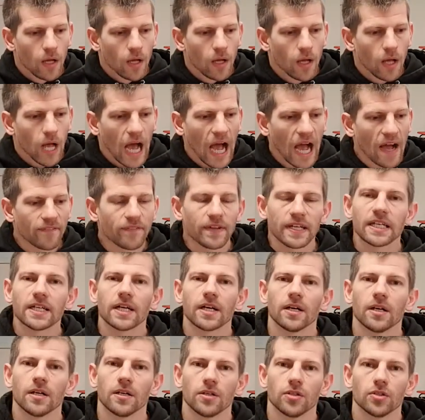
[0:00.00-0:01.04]

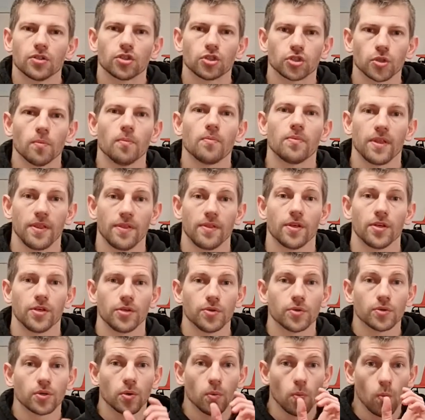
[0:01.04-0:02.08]
Having something that you
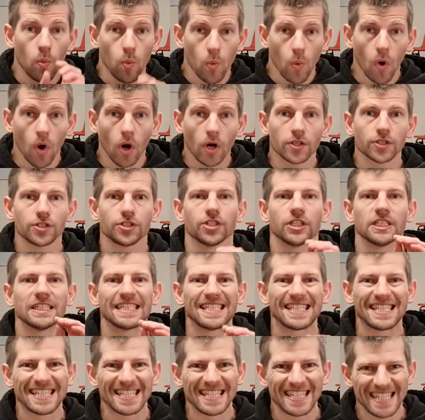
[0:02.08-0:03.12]
can watch and
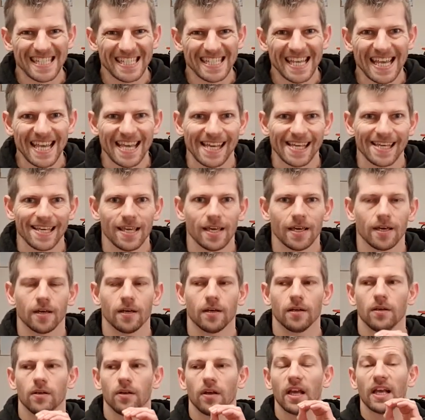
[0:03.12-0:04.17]
see
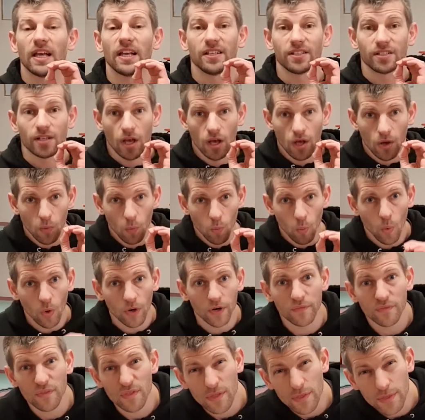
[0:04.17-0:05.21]
is one
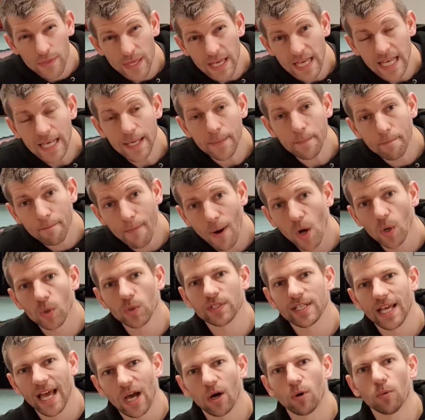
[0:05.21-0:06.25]
of the most
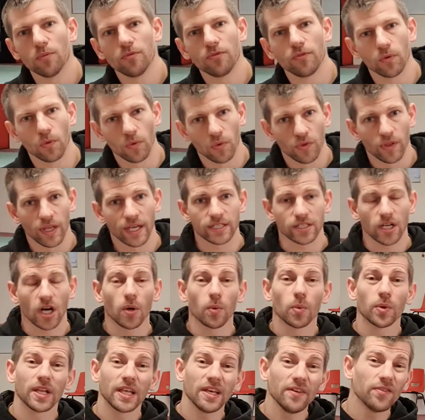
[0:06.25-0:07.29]
helpful things. I
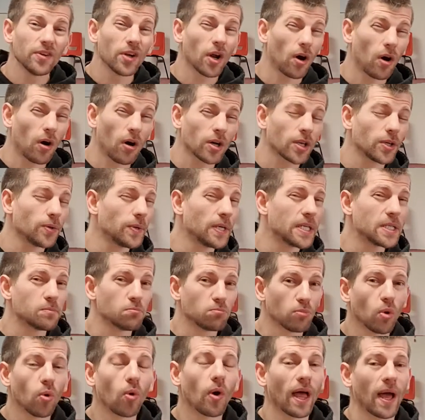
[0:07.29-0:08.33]
would even argue is
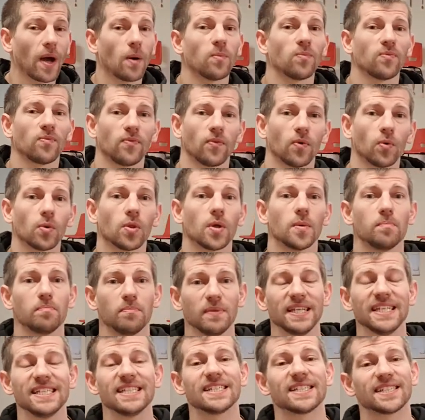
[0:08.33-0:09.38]
more helpful than me
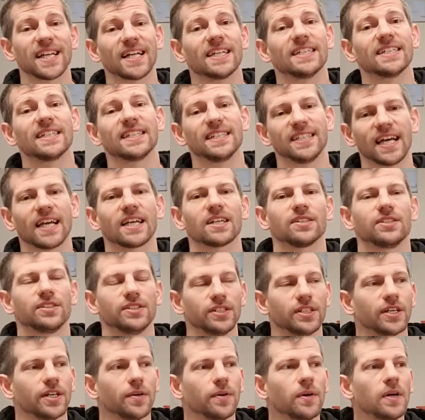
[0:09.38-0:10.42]
standing next to
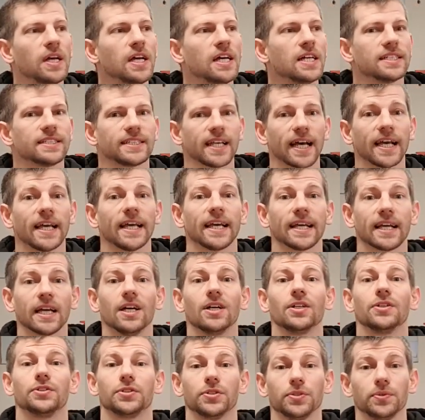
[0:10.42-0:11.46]
you saying,
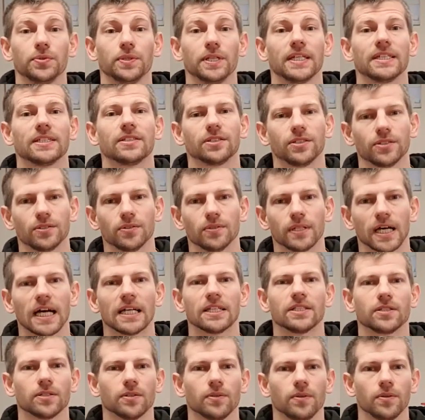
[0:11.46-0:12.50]
do this, do that,
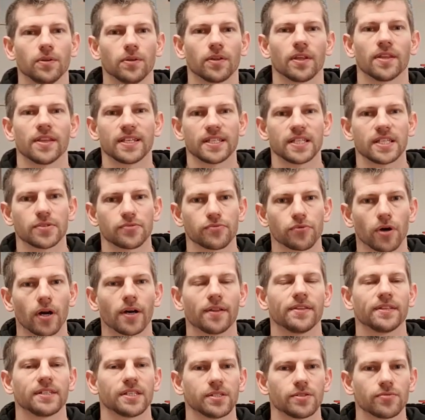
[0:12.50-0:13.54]
do the other, this is right,
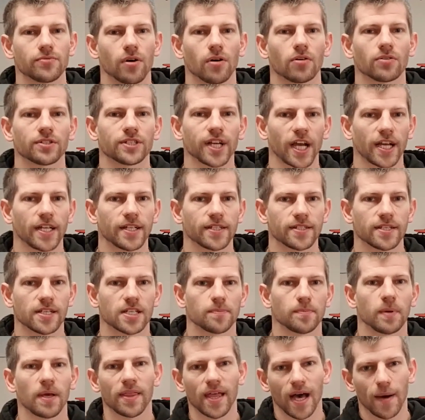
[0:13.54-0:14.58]
this is wrong, change this
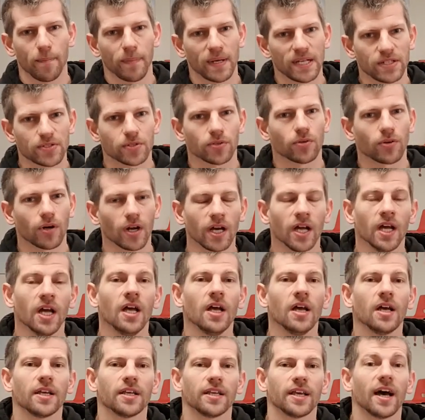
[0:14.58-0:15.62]
bit, that bit's all right,
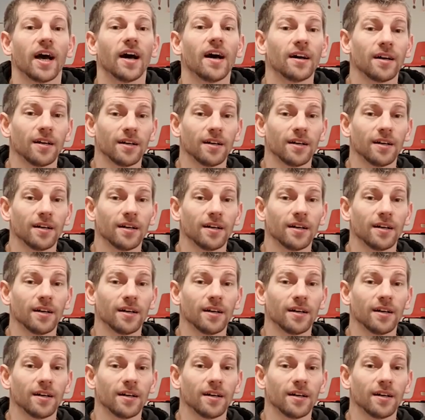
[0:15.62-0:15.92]
yeah?